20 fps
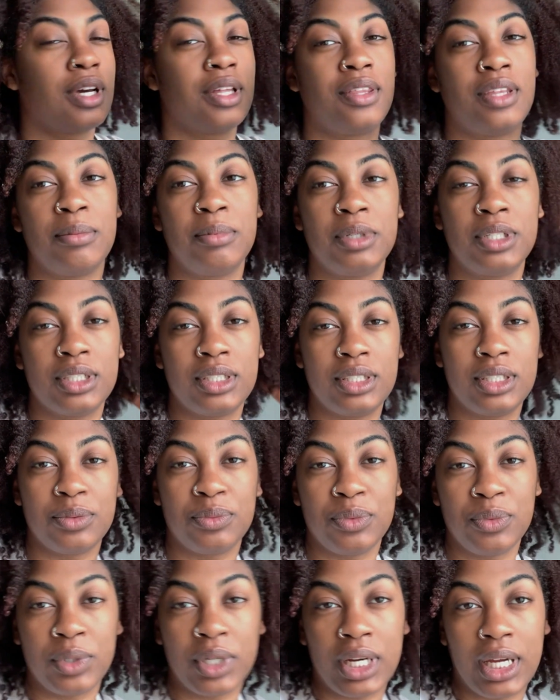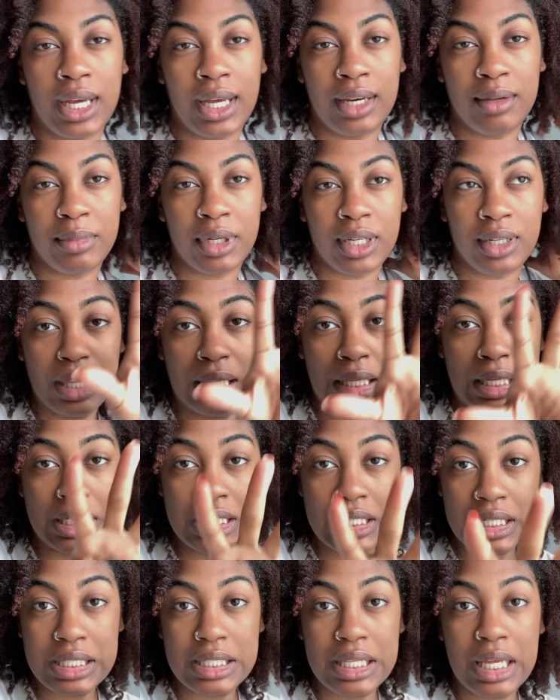I think I'm gonna just stick with what I had in mind. Let's
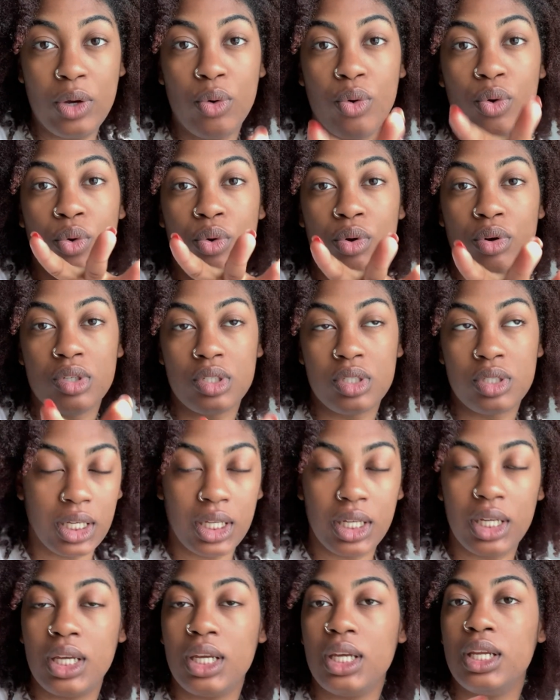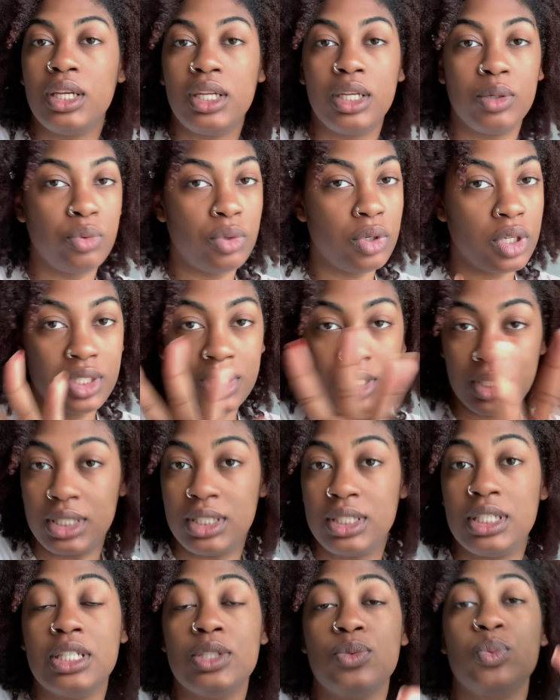just stay on course and then we'll
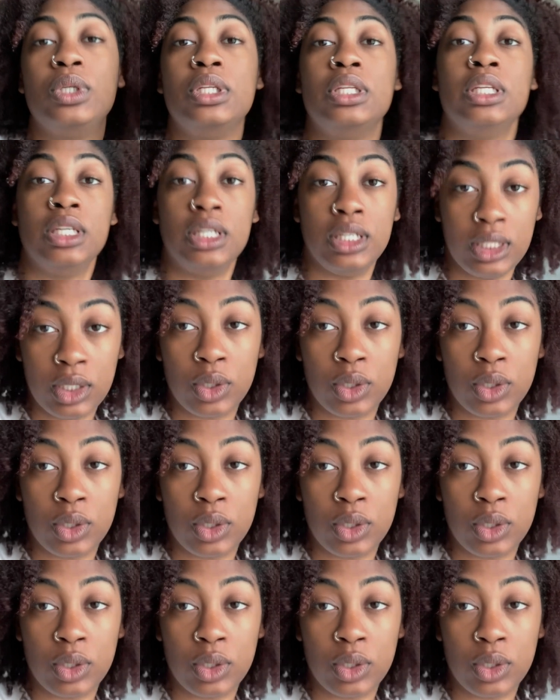adjust as we need,